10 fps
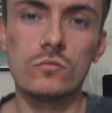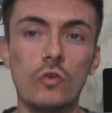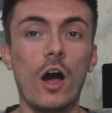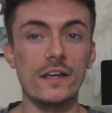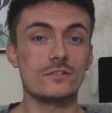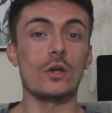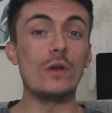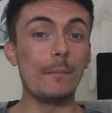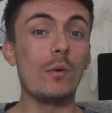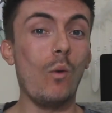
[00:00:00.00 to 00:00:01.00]
Right, so
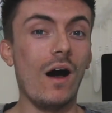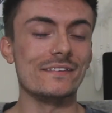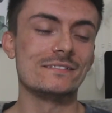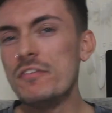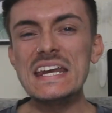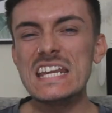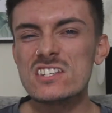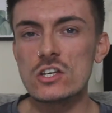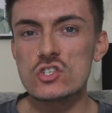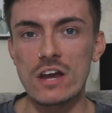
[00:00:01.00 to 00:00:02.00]
number 1, fitness
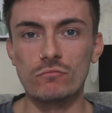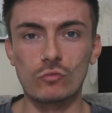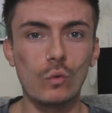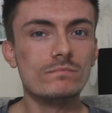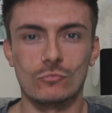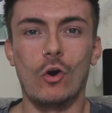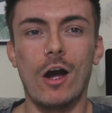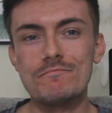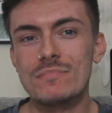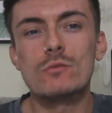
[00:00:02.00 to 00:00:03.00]
in general,
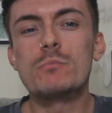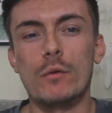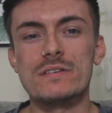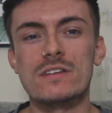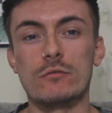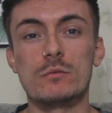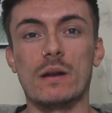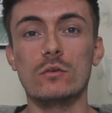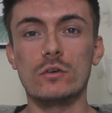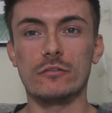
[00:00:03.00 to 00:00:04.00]
right? Spot yourself as oh,
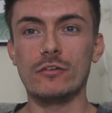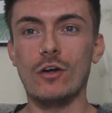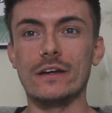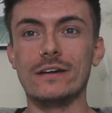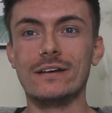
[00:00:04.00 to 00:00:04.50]
there's a fly.